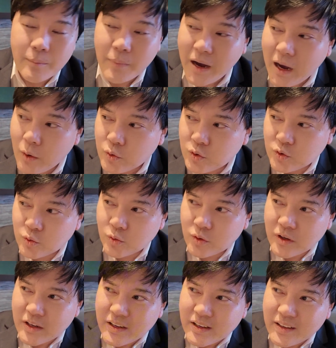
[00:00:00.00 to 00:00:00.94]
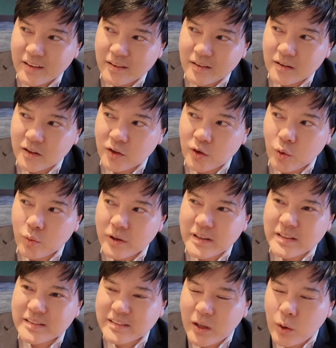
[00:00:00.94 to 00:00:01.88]
But how to,
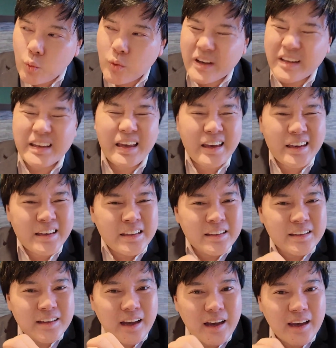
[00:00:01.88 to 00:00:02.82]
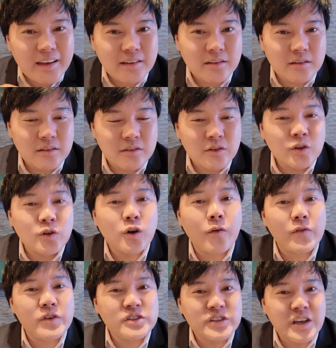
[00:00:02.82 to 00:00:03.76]
in some way ignite the
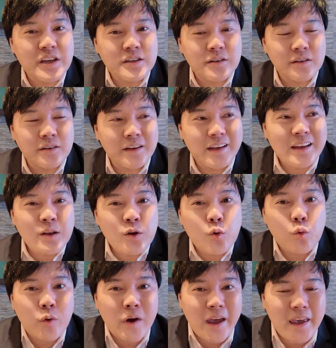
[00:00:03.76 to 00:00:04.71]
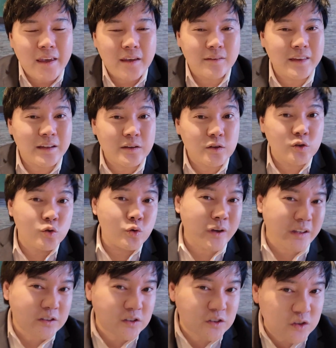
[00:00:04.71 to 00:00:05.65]
conversation in a way that you
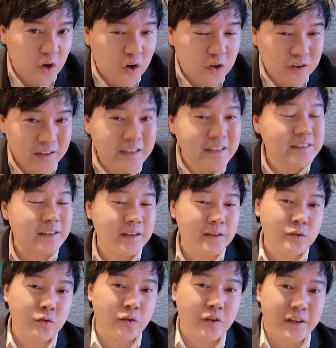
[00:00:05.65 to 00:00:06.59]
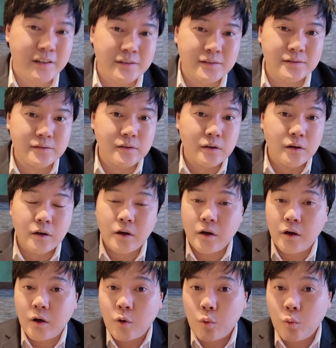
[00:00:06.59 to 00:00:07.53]
can start listening to things?
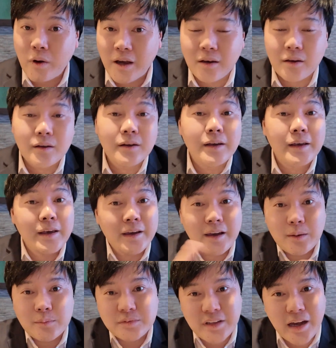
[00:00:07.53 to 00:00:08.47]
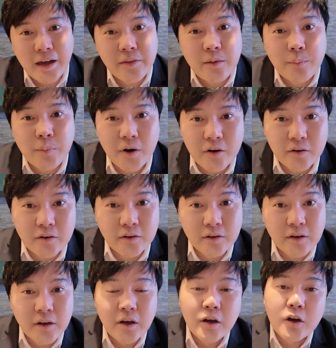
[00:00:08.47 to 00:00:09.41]
Well, here comes the other part.
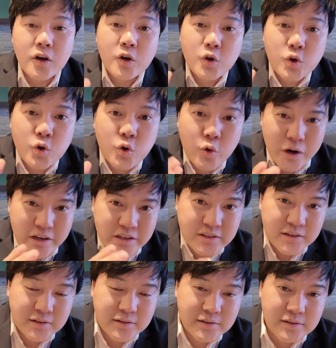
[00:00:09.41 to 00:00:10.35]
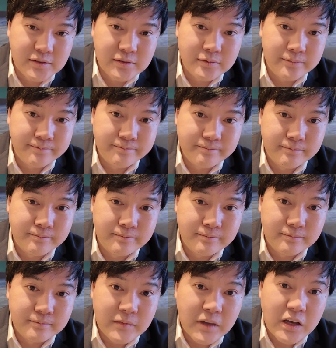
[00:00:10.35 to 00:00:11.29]
Questions.
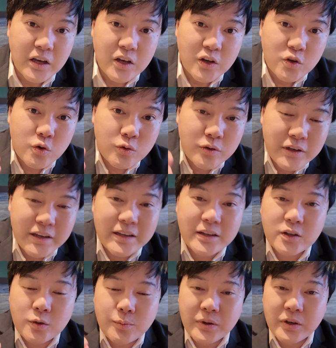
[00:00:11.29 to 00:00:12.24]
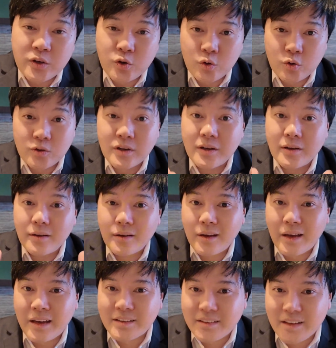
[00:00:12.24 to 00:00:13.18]
You need to be good
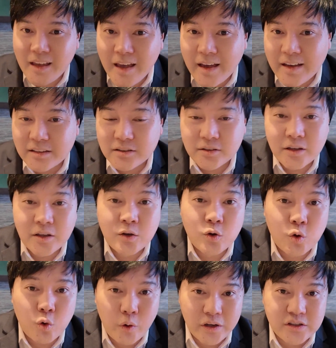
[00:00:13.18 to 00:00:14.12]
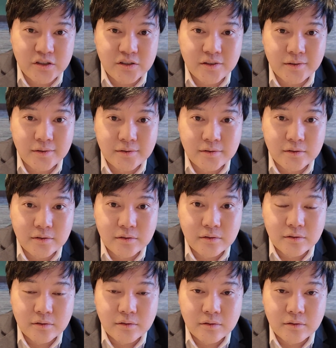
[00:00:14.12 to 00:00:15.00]
at asking questions.